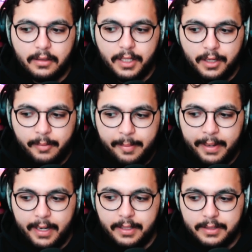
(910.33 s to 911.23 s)
You know, my
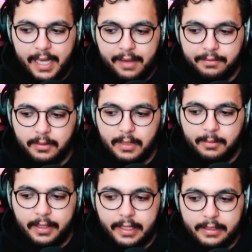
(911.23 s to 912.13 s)
parents came from
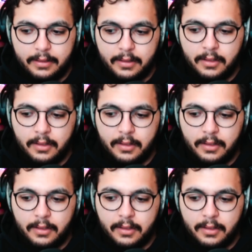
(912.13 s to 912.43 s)
Lebanon,